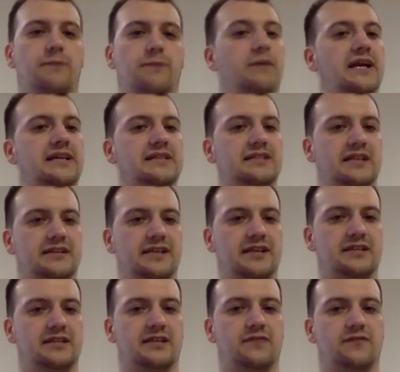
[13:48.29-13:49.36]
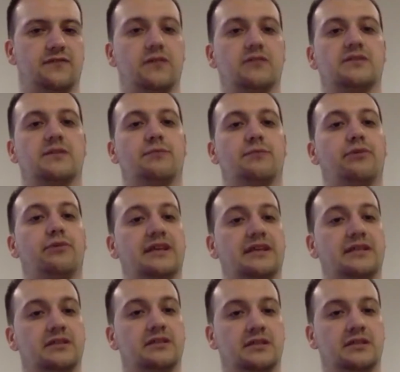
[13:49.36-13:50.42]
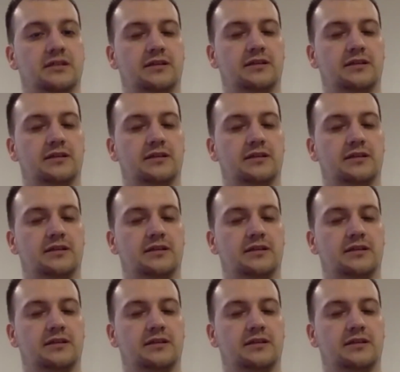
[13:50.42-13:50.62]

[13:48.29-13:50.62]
manage that data, that if there is a breach,